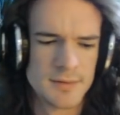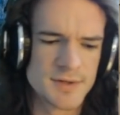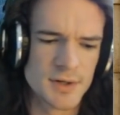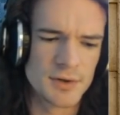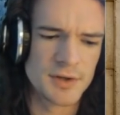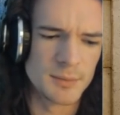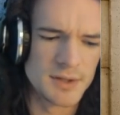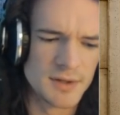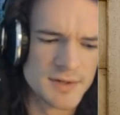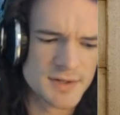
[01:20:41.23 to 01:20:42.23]
It's a good thing
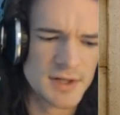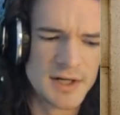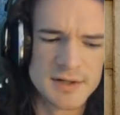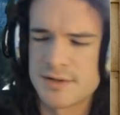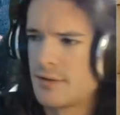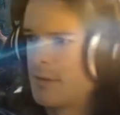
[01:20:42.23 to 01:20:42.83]
we did this class.